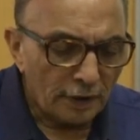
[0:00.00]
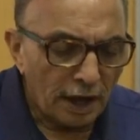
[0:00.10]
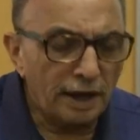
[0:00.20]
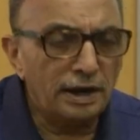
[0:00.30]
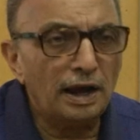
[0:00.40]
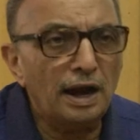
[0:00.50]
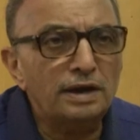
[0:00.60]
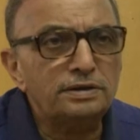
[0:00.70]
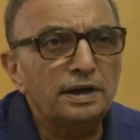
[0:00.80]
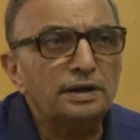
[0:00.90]
I
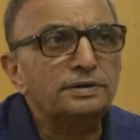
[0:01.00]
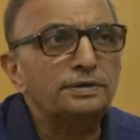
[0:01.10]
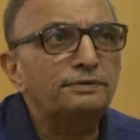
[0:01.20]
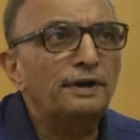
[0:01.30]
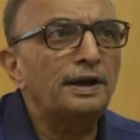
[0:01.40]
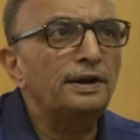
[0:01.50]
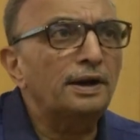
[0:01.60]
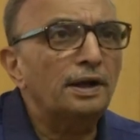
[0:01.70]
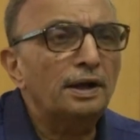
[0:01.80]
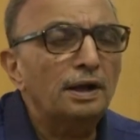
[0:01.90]
realized this
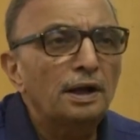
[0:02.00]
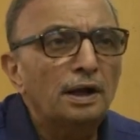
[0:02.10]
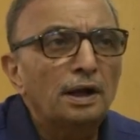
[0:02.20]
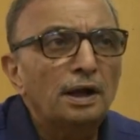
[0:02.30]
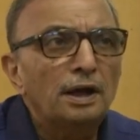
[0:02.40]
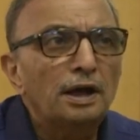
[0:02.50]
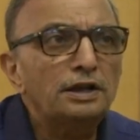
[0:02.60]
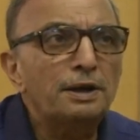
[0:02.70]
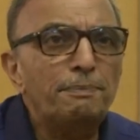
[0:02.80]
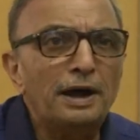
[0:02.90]
when,
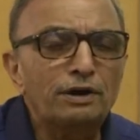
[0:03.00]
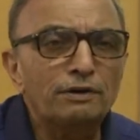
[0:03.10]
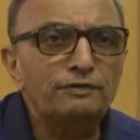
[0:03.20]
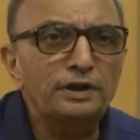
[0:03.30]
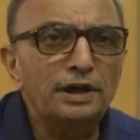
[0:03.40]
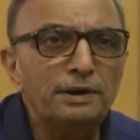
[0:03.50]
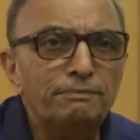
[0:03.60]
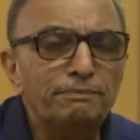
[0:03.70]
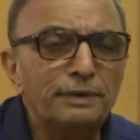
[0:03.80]
as a part of the